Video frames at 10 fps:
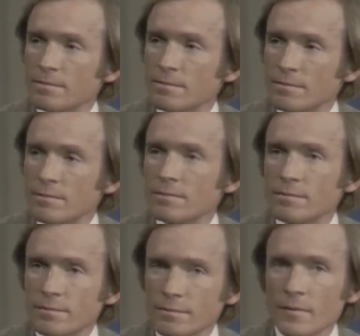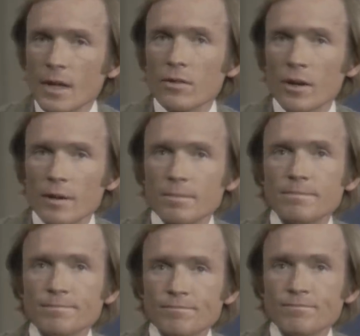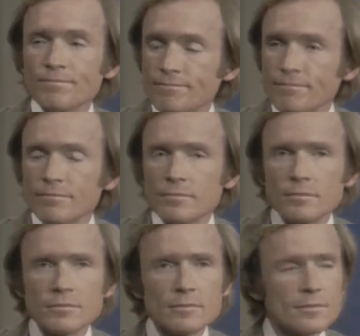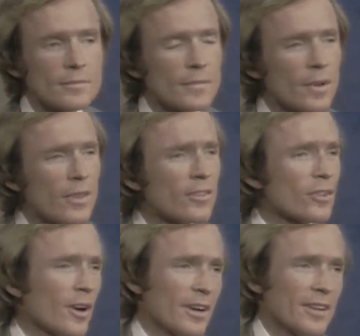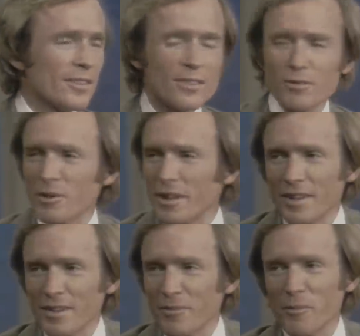Raquel That's right. right. This audience is really...